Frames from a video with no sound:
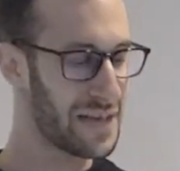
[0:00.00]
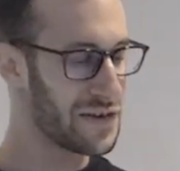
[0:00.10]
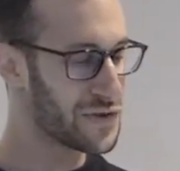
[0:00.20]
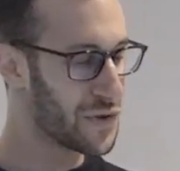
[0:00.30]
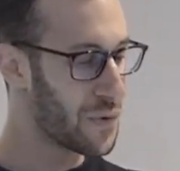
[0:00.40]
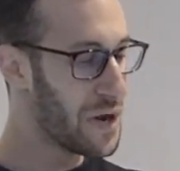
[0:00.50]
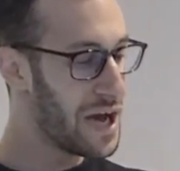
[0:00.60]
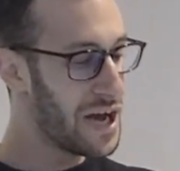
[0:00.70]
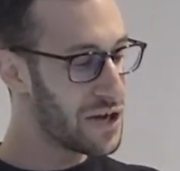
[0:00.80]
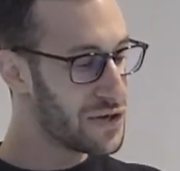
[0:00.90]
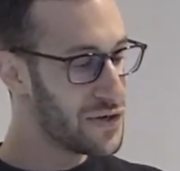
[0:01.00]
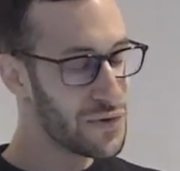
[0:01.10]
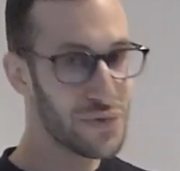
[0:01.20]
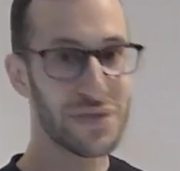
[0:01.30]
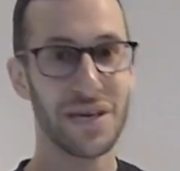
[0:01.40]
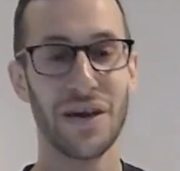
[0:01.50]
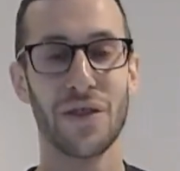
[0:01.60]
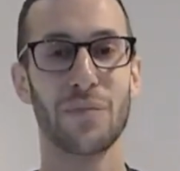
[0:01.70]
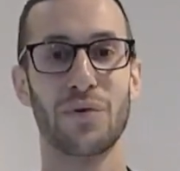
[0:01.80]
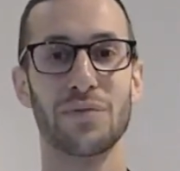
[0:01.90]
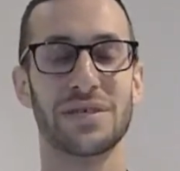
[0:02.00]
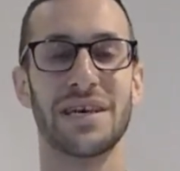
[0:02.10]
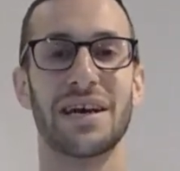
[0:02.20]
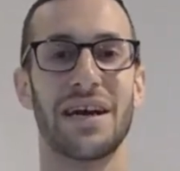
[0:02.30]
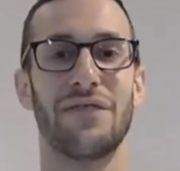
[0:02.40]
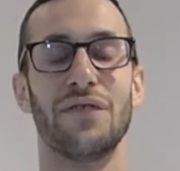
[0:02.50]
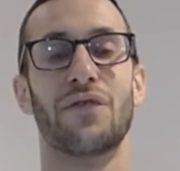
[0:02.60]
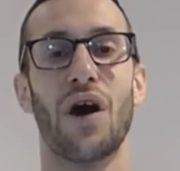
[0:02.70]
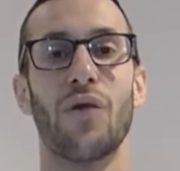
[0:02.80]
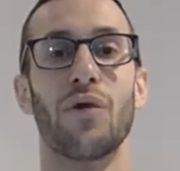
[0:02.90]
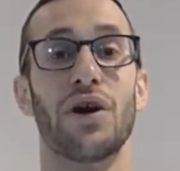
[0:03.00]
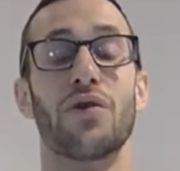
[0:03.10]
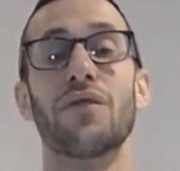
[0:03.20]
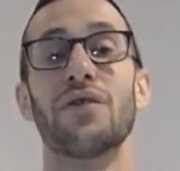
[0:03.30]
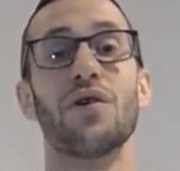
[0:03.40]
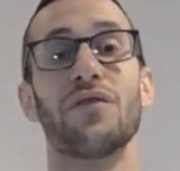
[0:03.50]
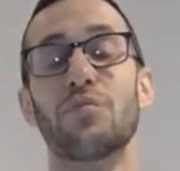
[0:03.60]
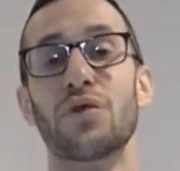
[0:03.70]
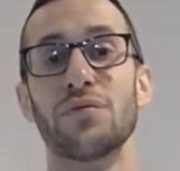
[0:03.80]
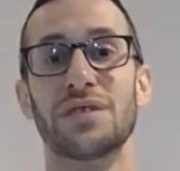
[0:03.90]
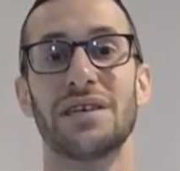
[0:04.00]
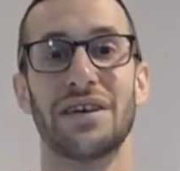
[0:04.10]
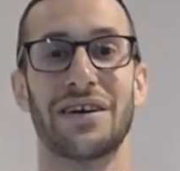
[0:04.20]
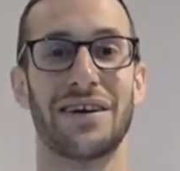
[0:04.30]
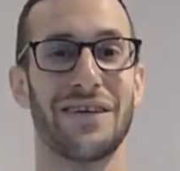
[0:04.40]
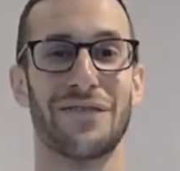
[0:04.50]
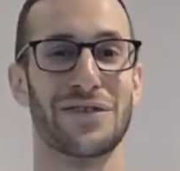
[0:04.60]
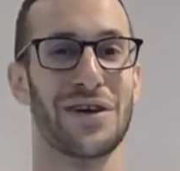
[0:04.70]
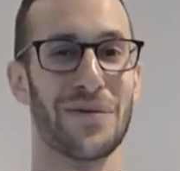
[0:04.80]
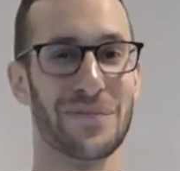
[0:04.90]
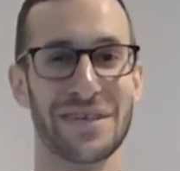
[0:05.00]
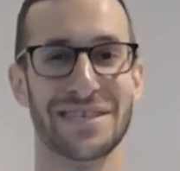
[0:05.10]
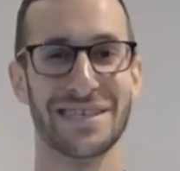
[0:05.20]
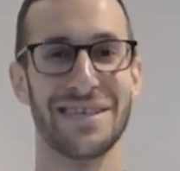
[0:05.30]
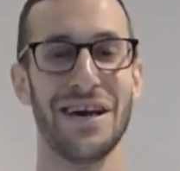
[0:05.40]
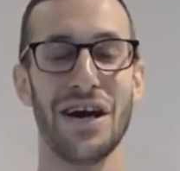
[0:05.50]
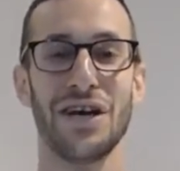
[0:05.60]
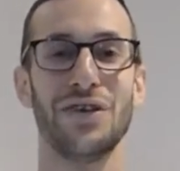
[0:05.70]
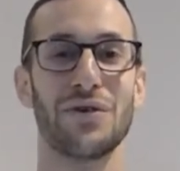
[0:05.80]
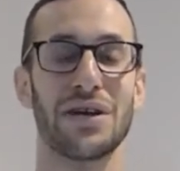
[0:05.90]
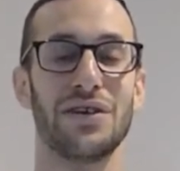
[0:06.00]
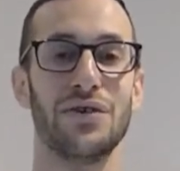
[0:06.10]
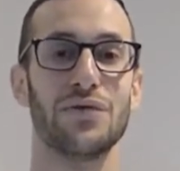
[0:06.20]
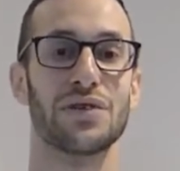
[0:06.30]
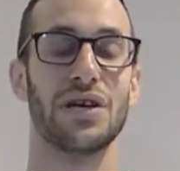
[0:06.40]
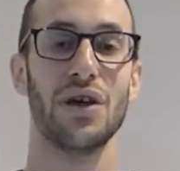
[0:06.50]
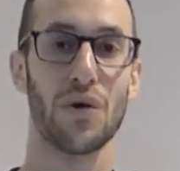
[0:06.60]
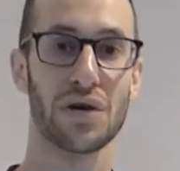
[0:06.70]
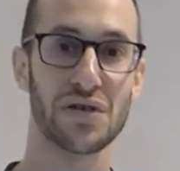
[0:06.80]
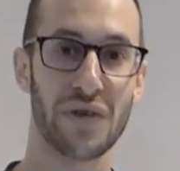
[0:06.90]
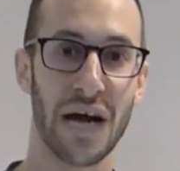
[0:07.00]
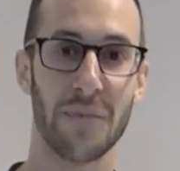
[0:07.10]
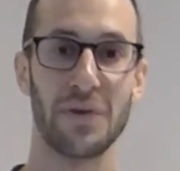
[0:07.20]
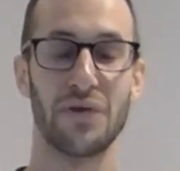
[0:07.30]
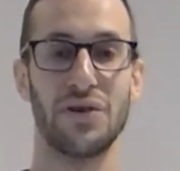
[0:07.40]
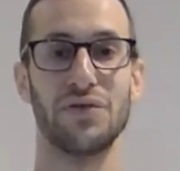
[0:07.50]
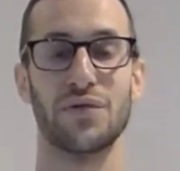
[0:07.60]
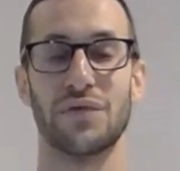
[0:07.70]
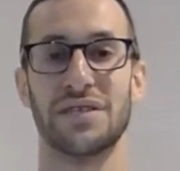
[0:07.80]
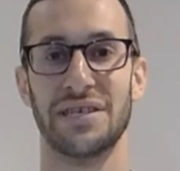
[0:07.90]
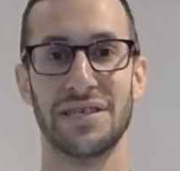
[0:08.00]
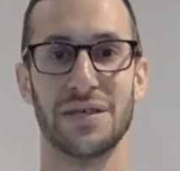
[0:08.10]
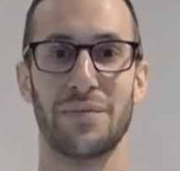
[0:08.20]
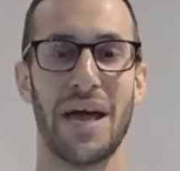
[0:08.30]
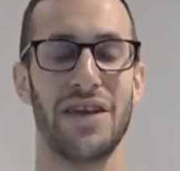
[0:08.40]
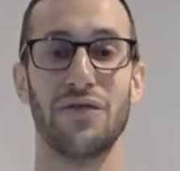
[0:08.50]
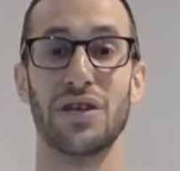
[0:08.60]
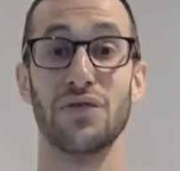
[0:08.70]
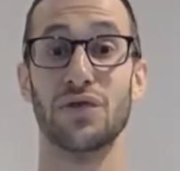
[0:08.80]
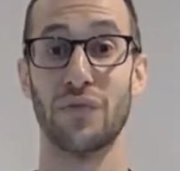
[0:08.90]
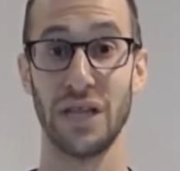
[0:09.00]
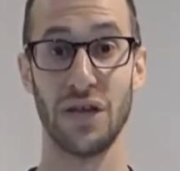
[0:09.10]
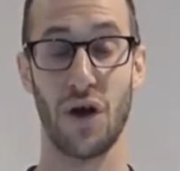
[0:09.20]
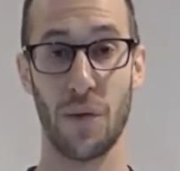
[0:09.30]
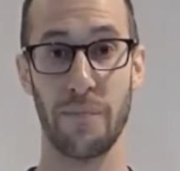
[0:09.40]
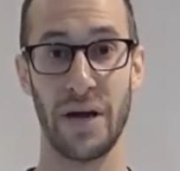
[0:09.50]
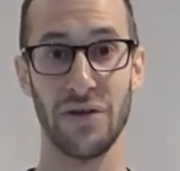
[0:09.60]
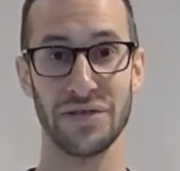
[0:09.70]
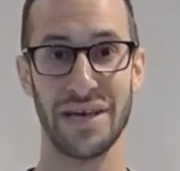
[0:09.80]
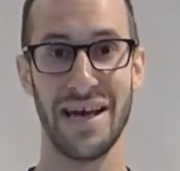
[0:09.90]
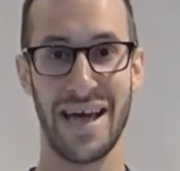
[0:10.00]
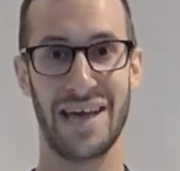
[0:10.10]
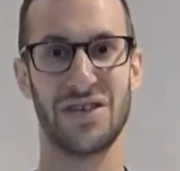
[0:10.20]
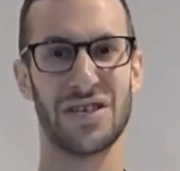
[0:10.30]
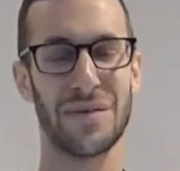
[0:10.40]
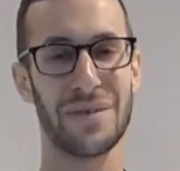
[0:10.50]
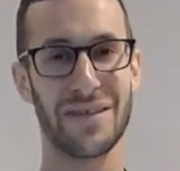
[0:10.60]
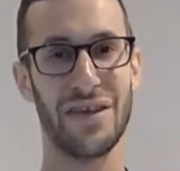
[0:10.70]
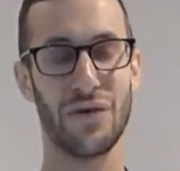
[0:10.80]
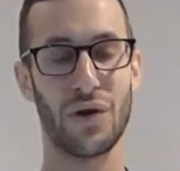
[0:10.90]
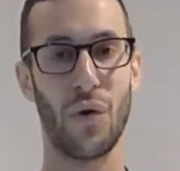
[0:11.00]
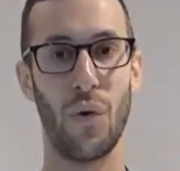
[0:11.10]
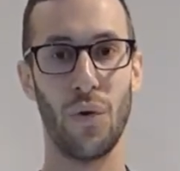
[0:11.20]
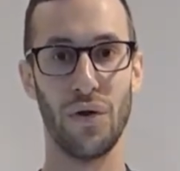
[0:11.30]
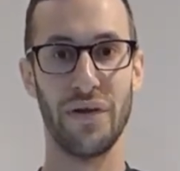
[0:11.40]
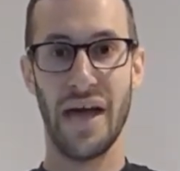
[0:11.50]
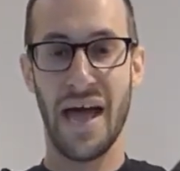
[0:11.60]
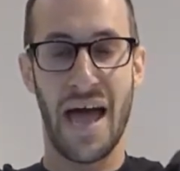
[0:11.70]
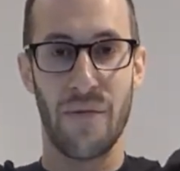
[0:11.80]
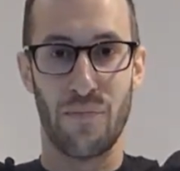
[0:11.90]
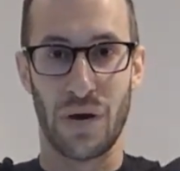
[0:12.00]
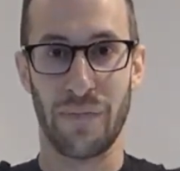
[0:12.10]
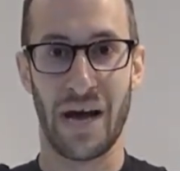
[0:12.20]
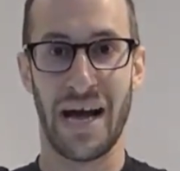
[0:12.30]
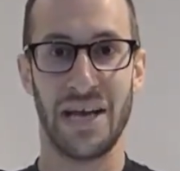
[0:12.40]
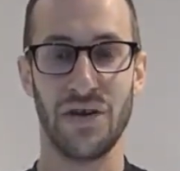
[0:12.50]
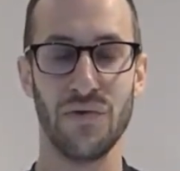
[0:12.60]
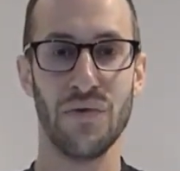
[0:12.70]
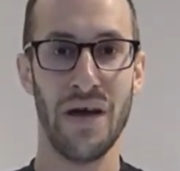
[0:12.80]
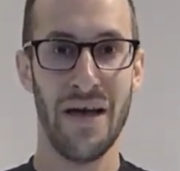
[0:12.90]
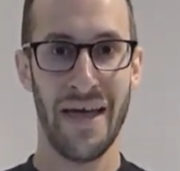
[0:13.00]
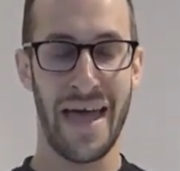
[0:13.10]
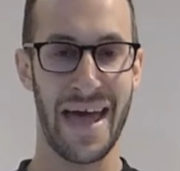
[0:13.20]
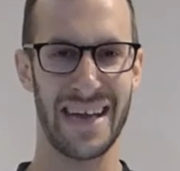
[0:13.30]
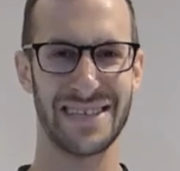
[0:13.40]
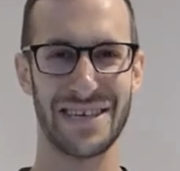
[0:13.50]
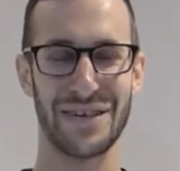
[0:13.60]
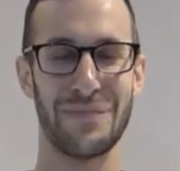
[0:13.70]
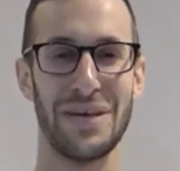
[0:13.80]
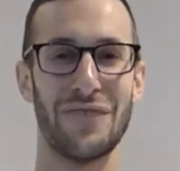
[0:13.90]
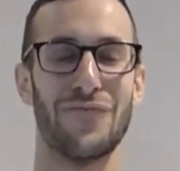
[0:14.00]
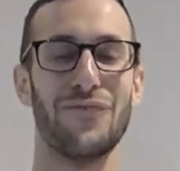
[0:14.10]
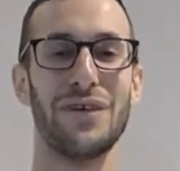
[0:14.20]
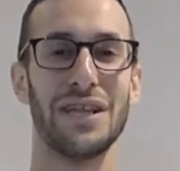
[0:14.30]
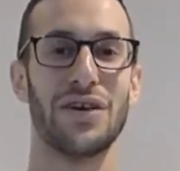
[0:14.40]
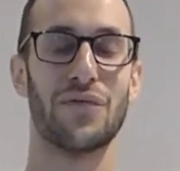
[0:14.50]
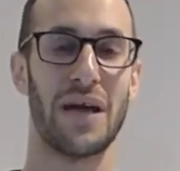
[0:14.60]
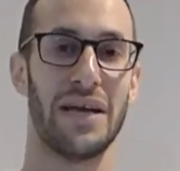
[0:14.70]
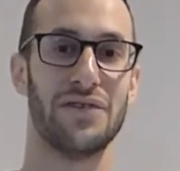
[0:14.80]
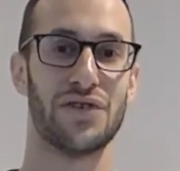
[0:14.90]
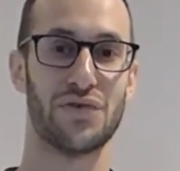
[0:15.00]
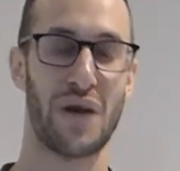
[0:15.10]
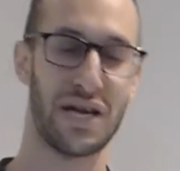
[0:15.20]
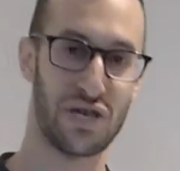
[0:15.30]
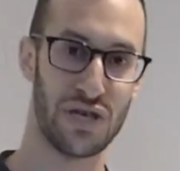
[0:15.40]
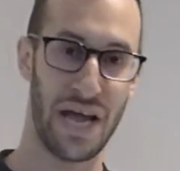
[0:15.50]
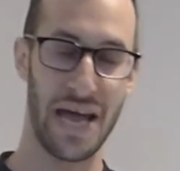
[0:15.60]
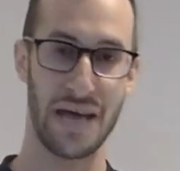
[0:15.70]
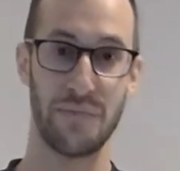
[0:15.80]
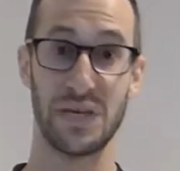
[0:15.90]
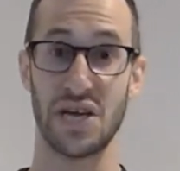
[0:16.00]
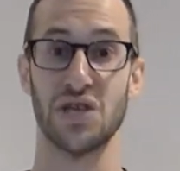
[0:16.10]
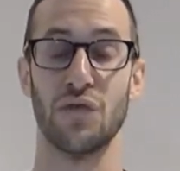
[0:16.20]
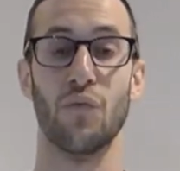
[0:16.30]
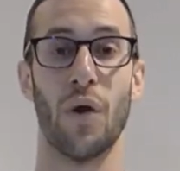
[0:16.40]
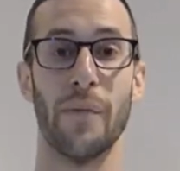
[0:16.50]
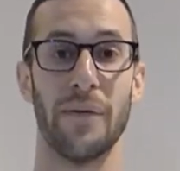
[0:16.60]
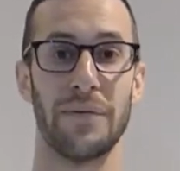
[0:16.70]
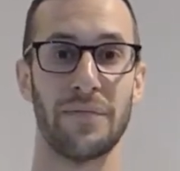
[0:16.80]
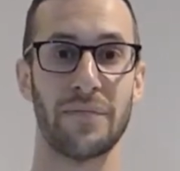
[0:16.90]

So use the broomstick if you've got one, or if you don't have a broomstick for some reason, you can use a yoga strap, you can use a resistance band, you can use a really long belt, and just something that you can hold and bring behind you, and it's going to be a really great stretch and potentially warm up.